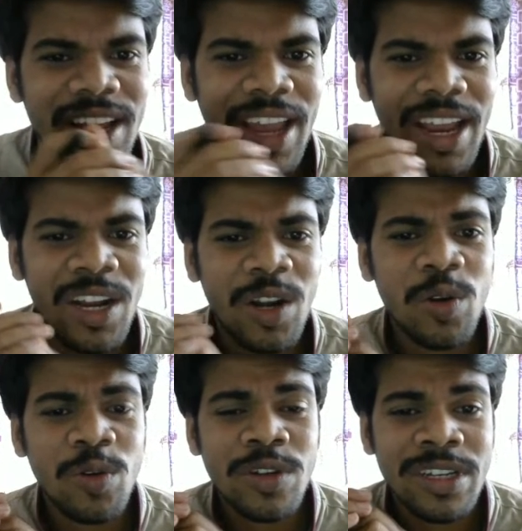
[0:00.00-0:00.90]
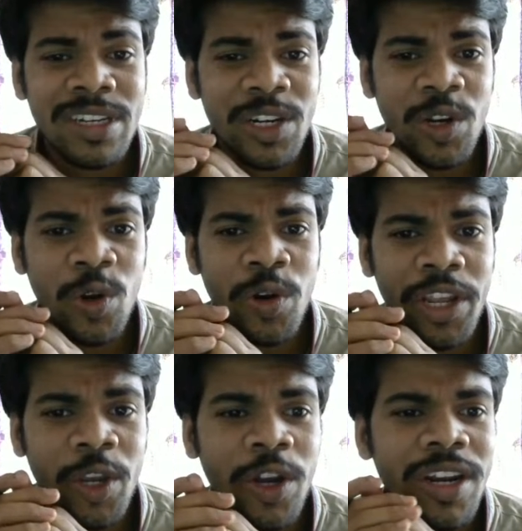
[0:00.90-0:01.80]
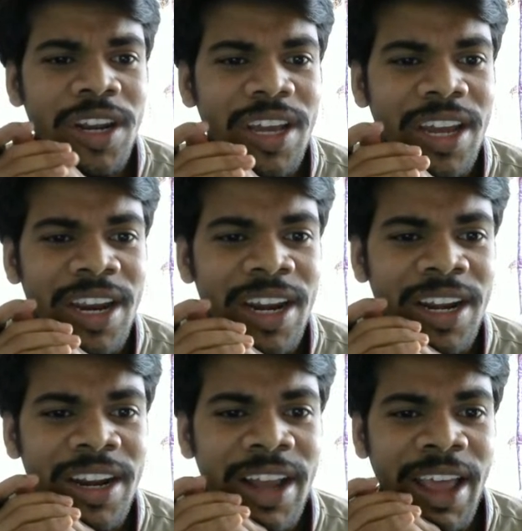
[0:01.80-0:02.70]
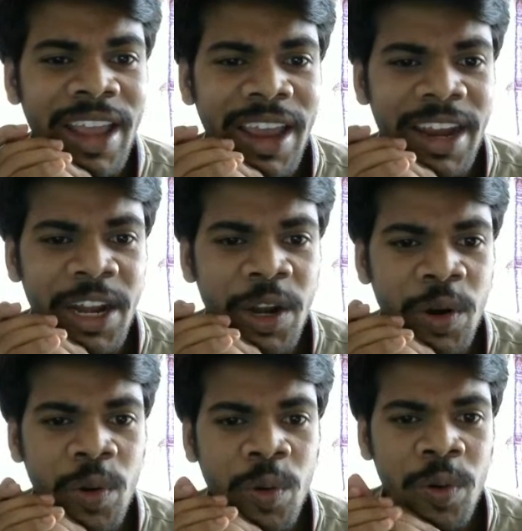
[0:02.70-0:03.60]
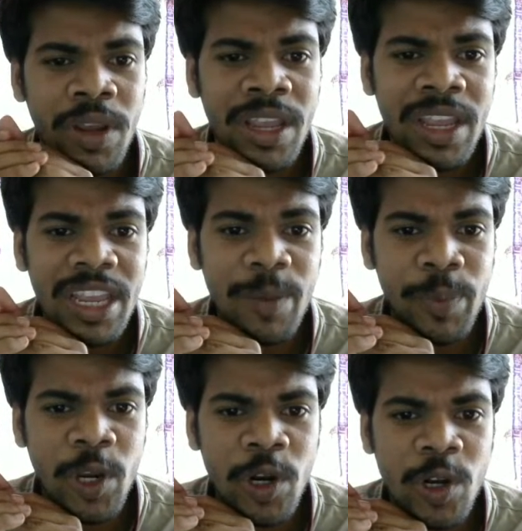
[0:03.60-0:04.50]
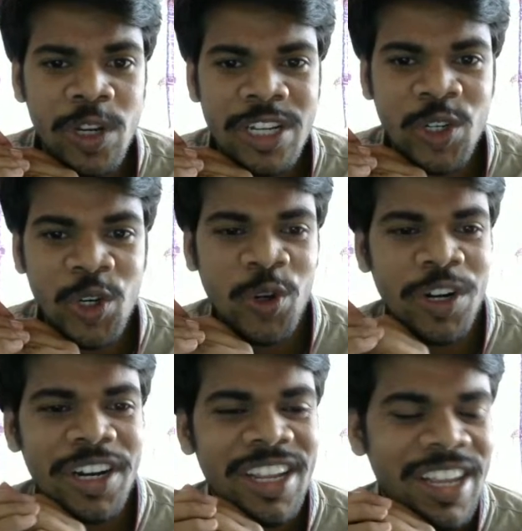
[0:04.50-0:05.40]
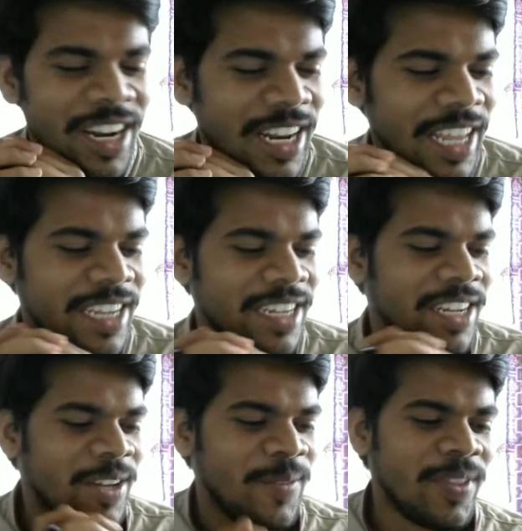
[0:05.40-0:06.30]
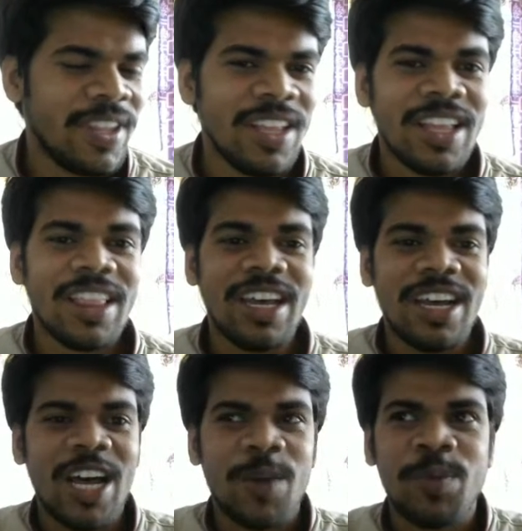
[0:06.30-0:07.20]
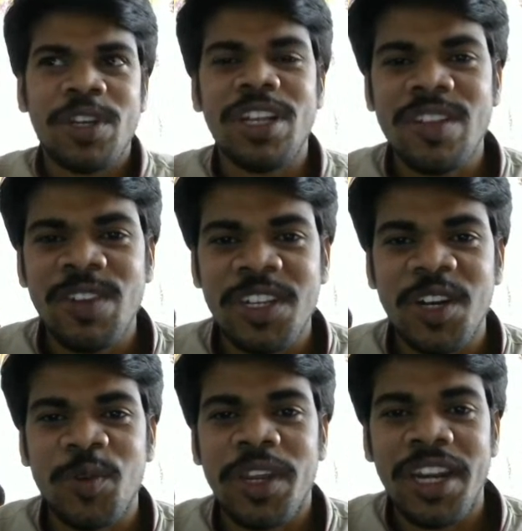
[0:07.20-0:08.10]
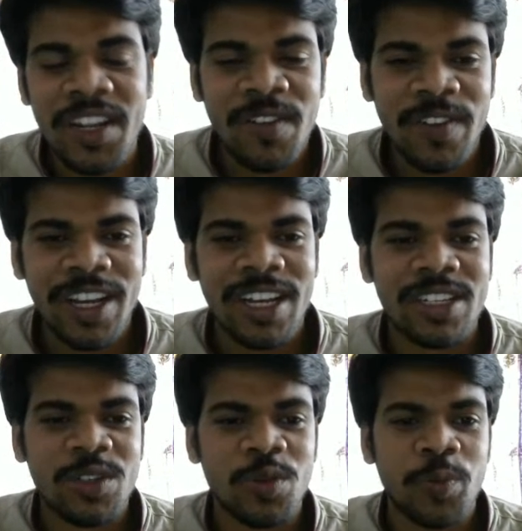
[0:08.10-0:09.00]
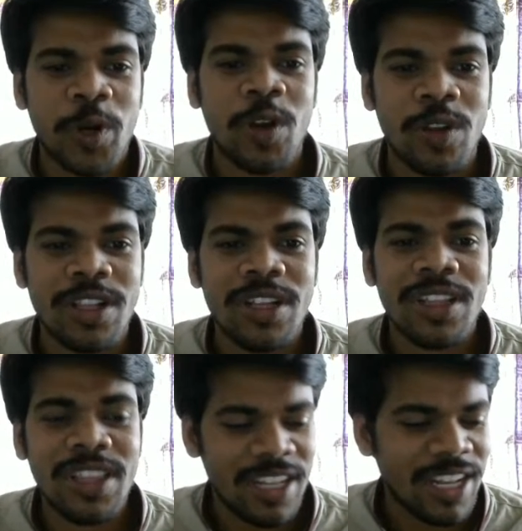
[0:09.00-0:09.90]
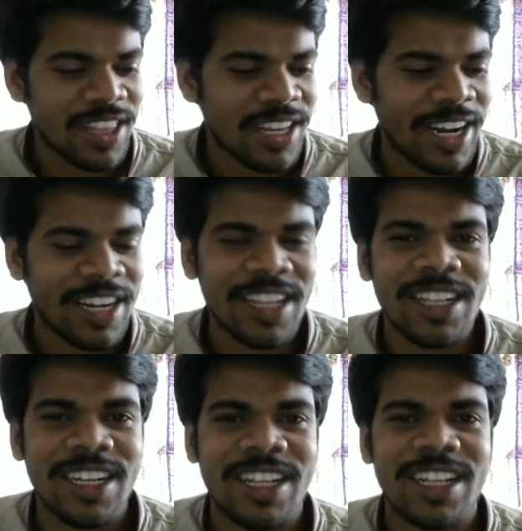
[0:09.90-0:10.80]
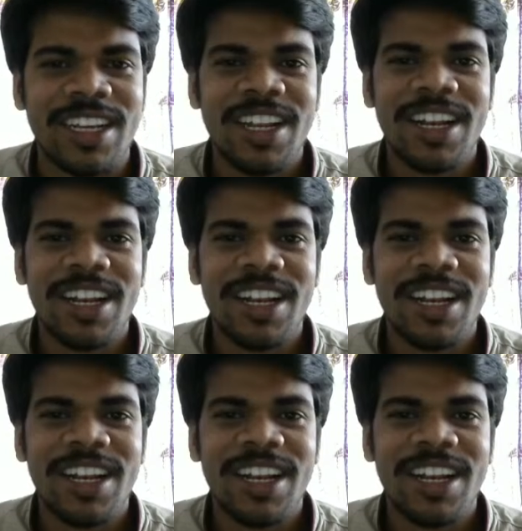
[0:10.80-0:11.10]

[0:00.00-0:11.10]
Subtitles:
Androstenedione and dihydroepiandrosterone. Like the options which are very difficult to pronounce, these are the right answers.